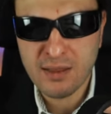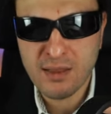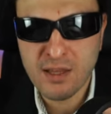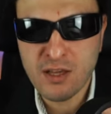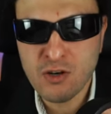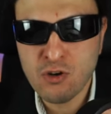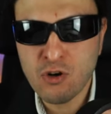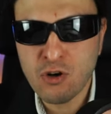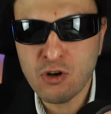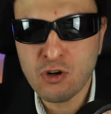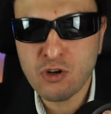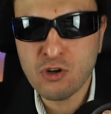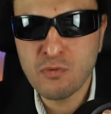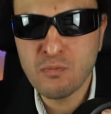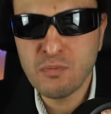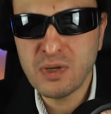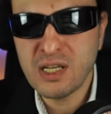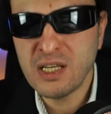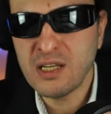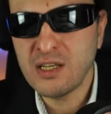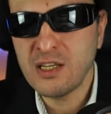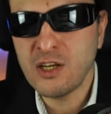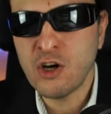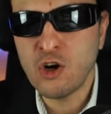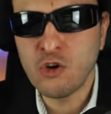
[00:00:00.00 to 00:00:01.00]
they're not
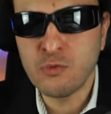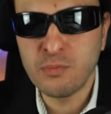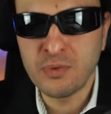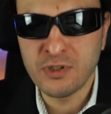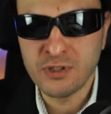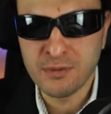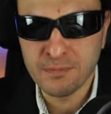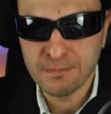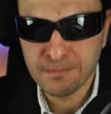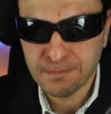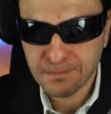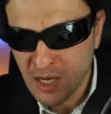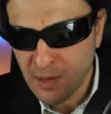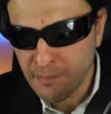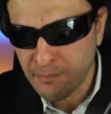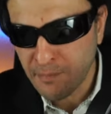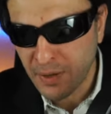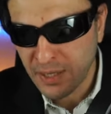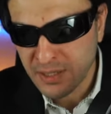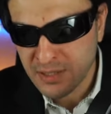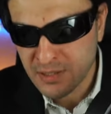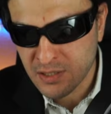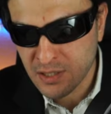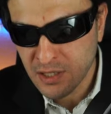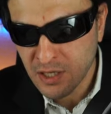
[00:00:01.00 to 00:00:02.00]
completely open.
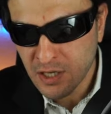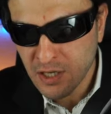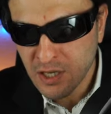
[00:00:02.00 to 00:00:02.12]
But